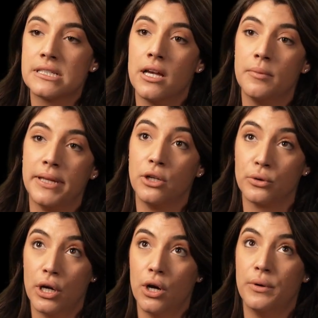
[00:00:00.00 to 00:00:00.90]
has helped me
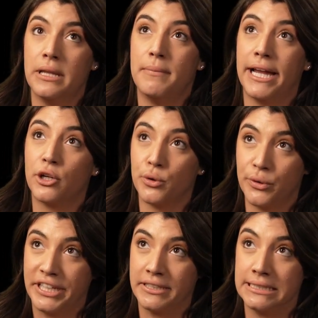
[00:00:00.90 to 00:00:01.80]
grow in my
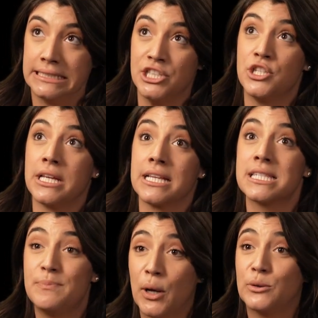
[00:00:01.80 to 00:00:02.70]
career, it's
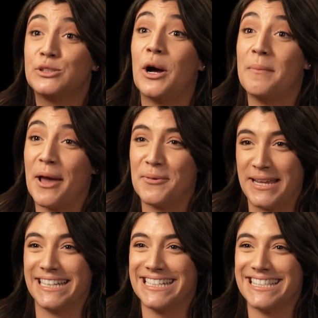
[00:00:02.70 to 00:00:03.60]
exposed all my
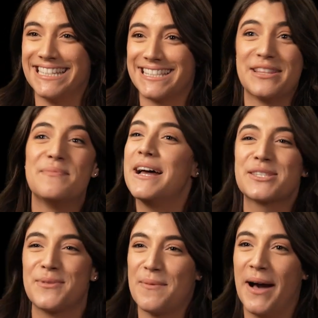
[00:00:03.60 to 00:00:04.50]
weaknesses in the
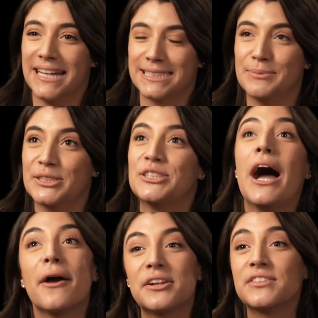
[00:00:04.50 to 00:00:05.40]
best way possible. So
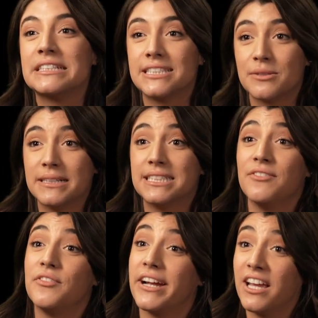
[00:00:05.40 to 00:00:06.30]
I would have considered
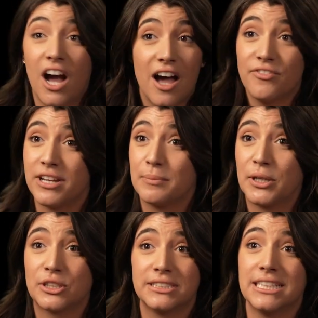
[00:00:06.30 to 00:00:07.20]
myself a very confident
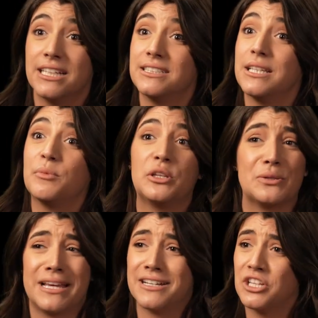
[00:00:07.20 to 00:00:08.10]
person, someone that
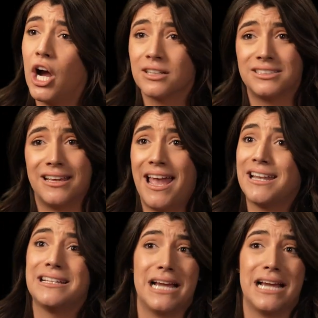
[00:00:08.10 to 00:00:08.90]
knows how to talk to any